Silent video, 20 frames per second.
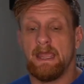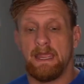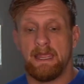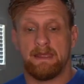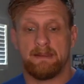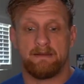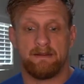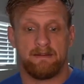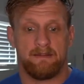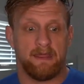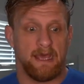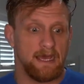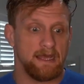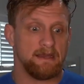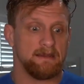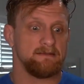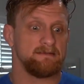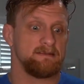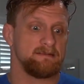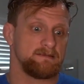And
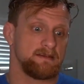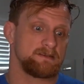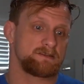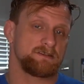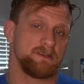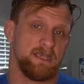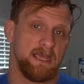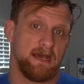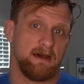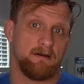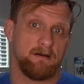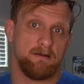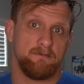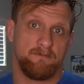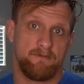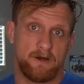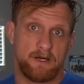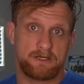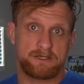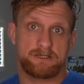that is essentially how it
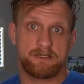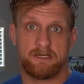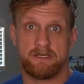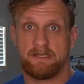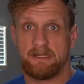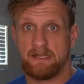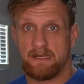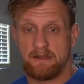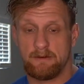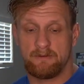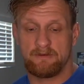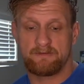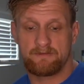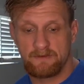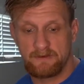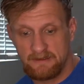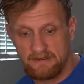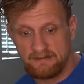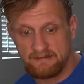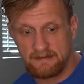functioned, and it was
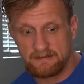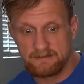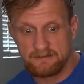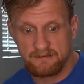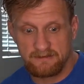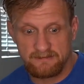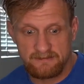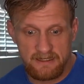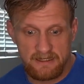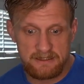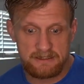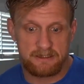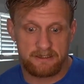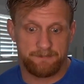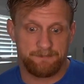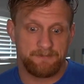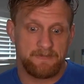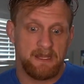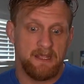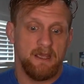for
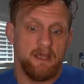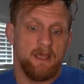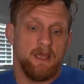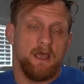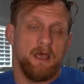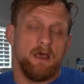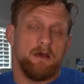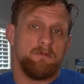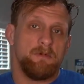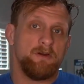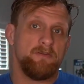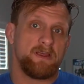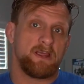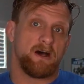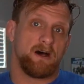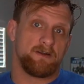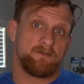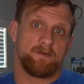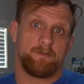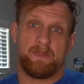decentralization. Moving
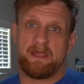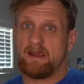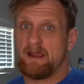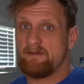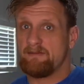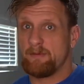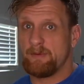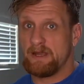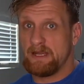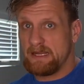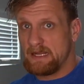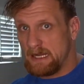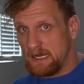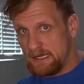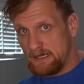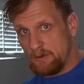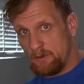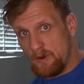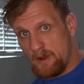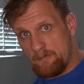on from there, everybody
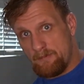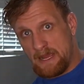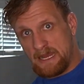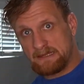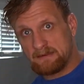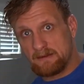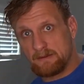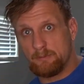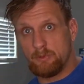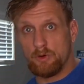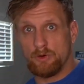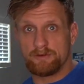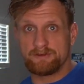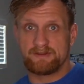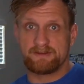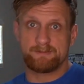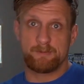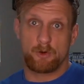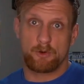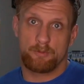kind of went back to the pools.
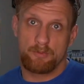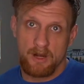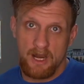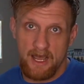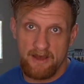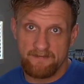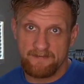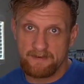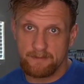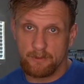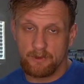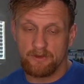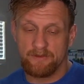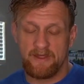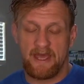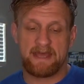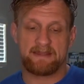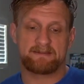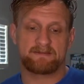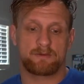It's more profitable,
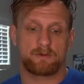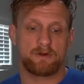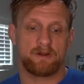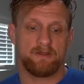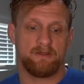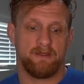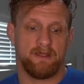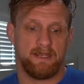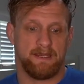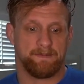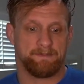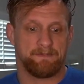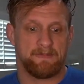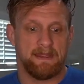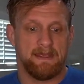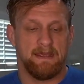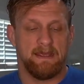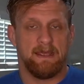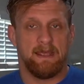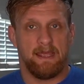that sort of thing.
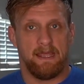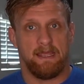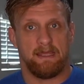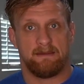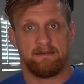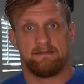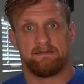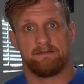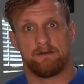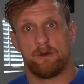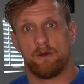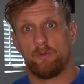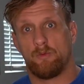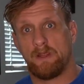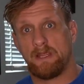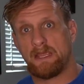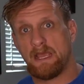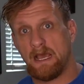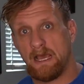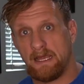And so
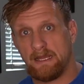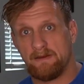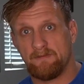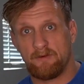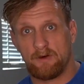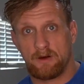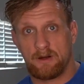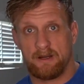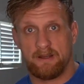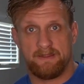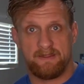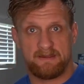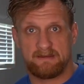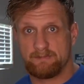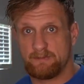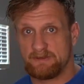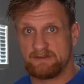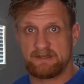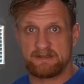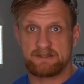we kind of are in this
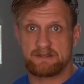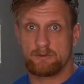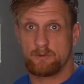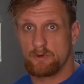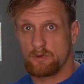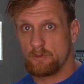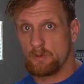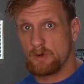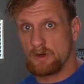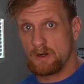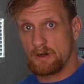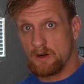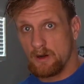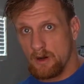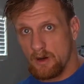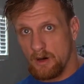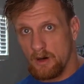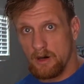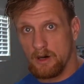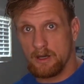position where we're
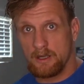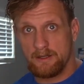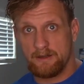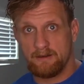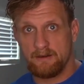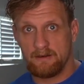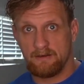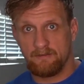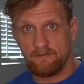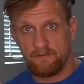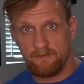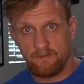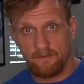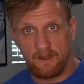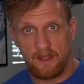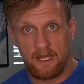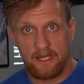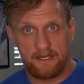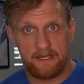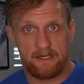on
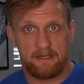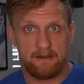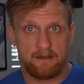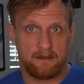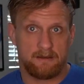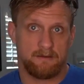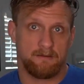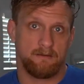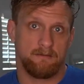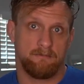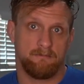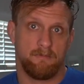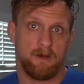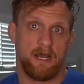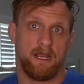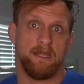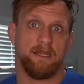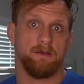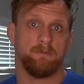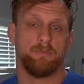flooded
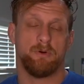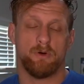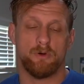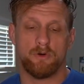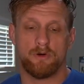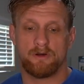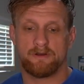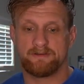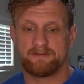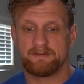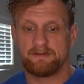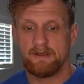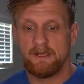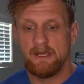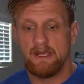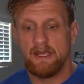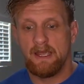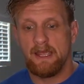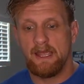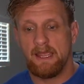mining pools,
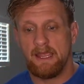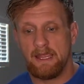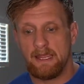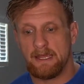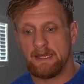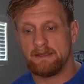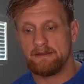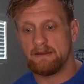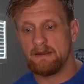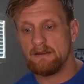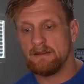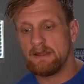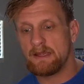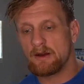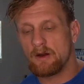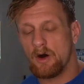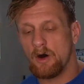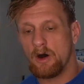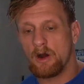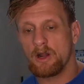and
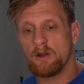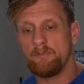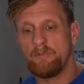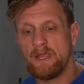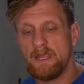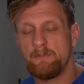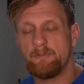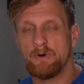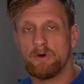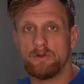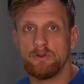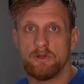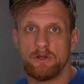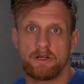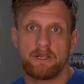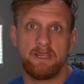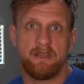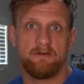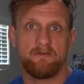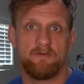there are people
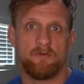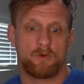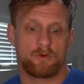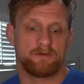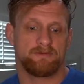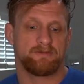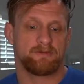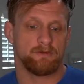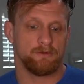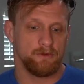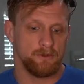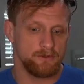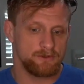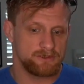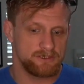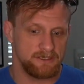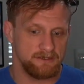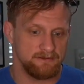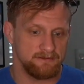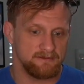looking for
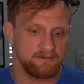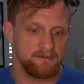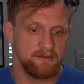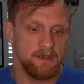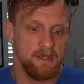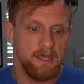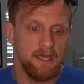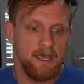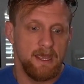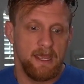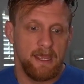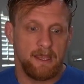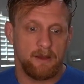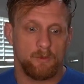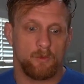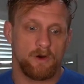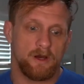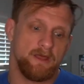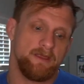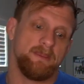solutions.
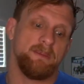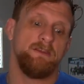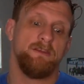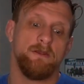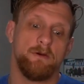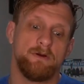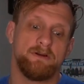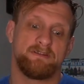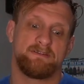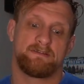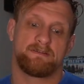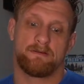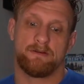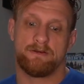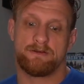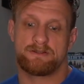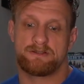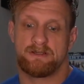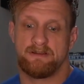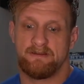And one of the newest
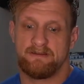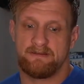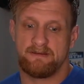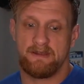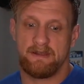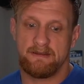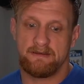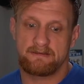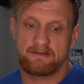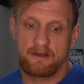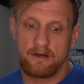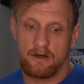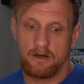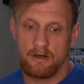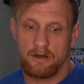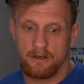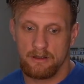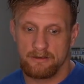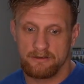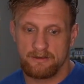solutions is
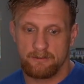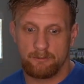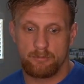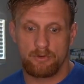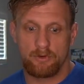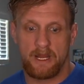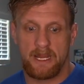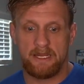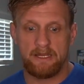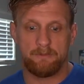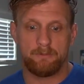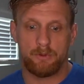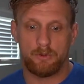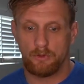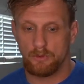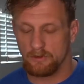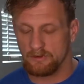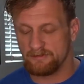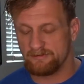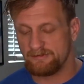called
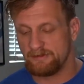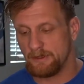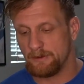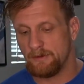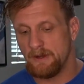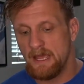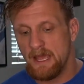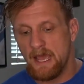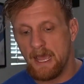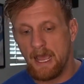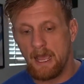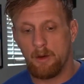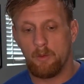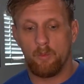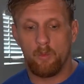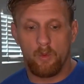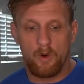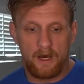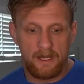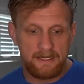Braidpool. So I
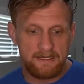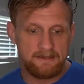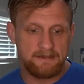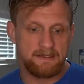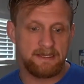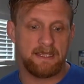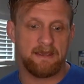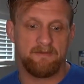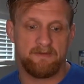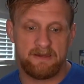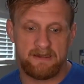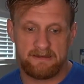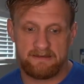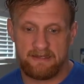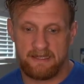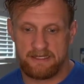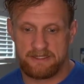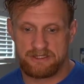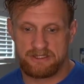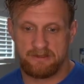wanted to give it
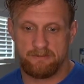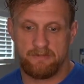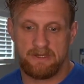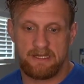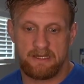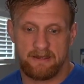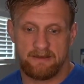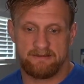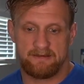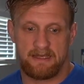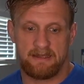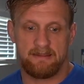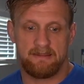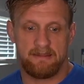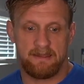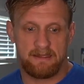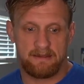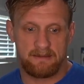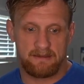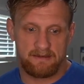attention because I
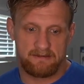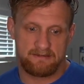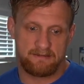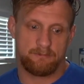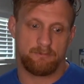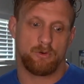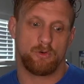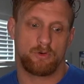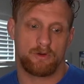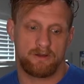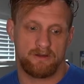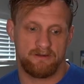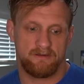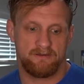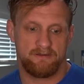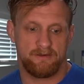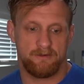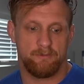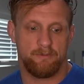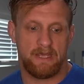think that it's
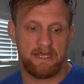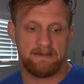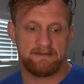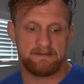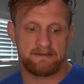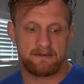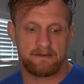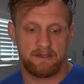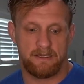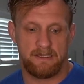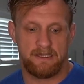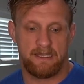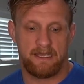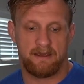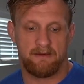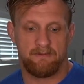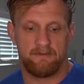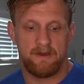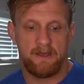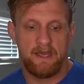important to basically
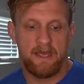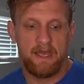give